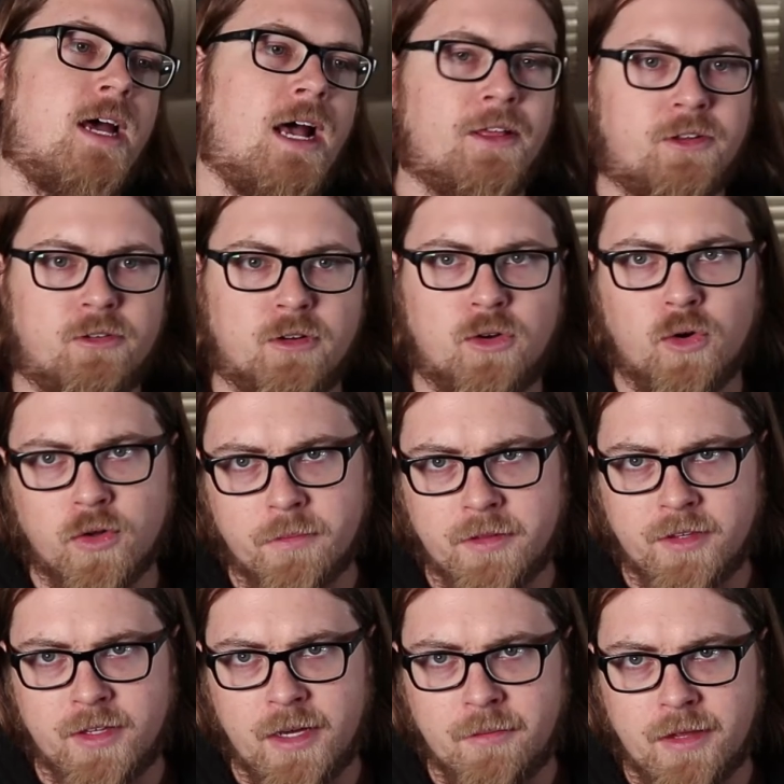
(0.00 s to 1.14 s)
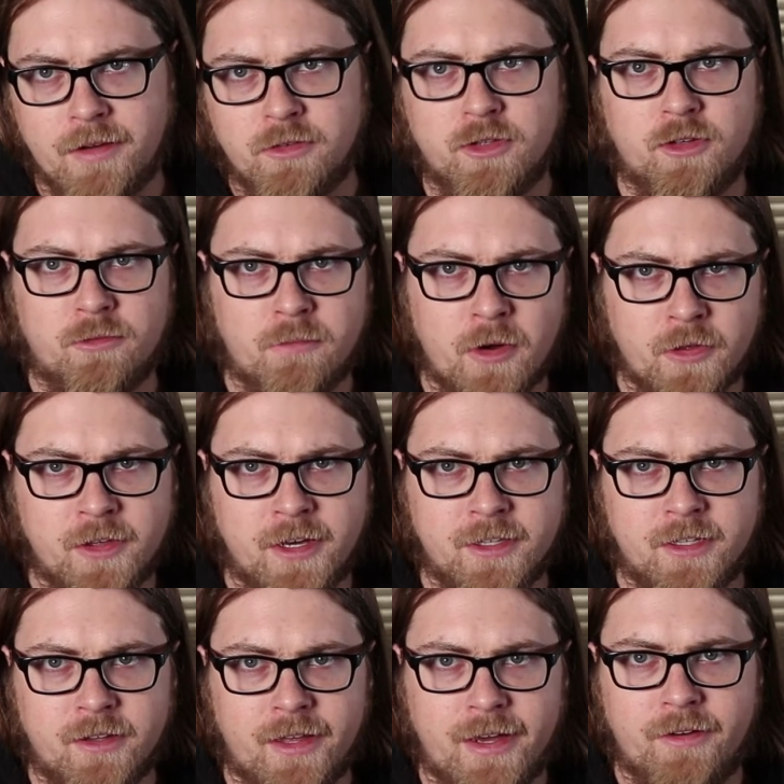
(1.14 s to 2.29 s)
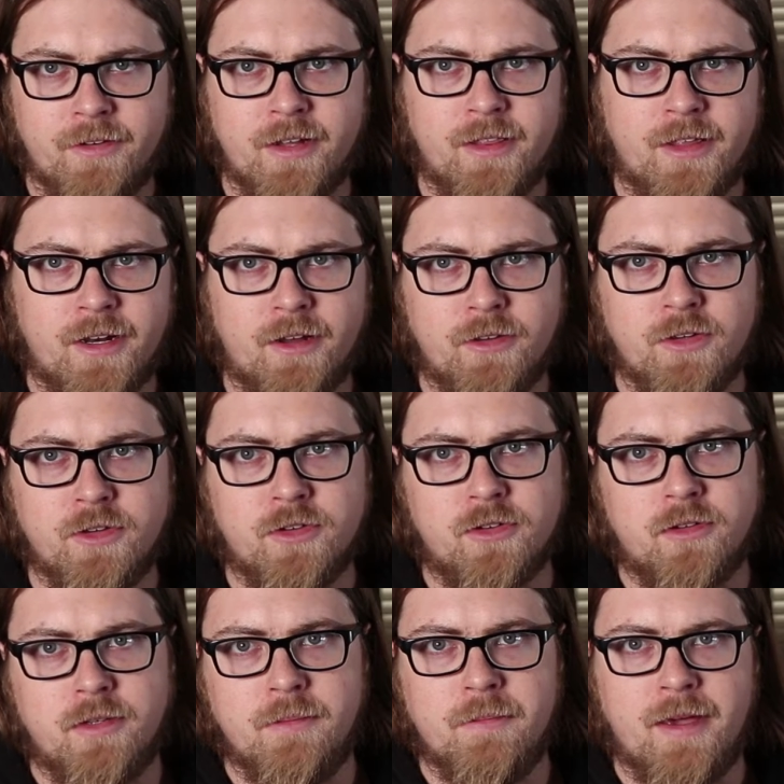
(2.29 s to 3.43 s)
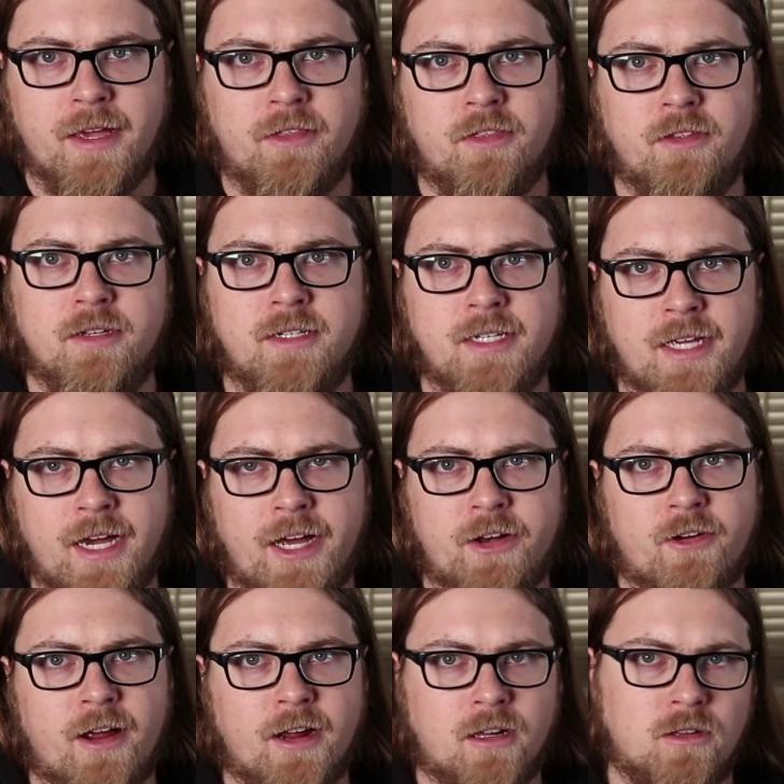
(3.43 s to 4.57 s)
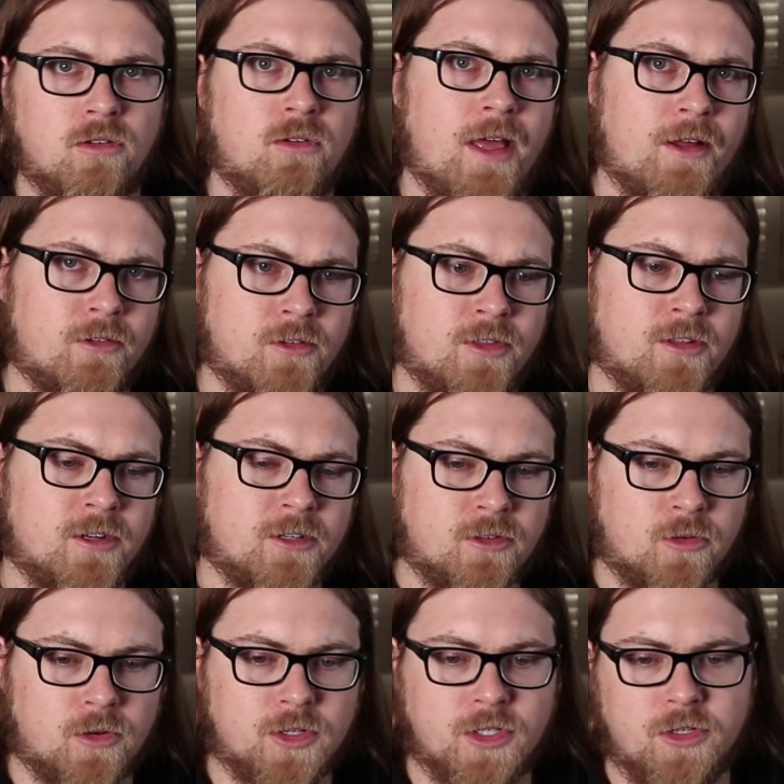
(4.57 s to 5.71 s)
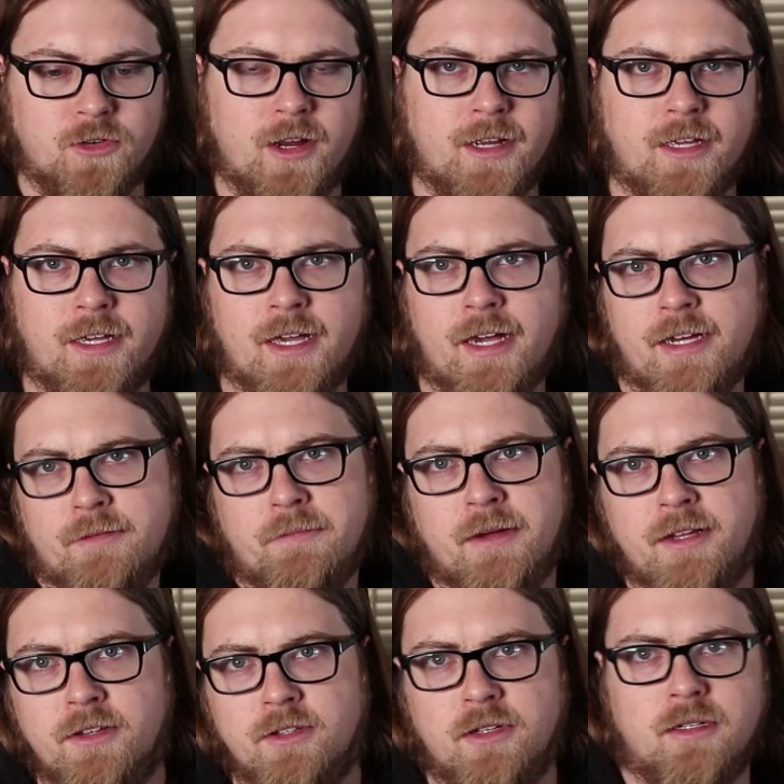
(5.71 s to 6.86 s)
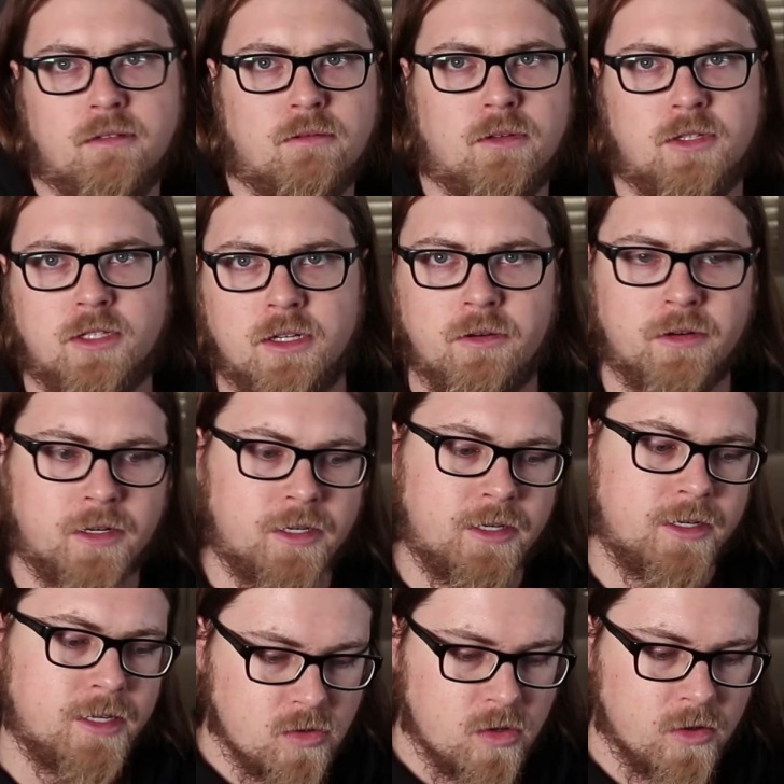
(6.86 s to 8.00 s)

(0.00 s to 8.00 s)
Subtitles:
I like to record them at the same level so they're both nice and loud, and then I'll usually make the DI track a little louder than the distortion track. It kind of depends on what's going on.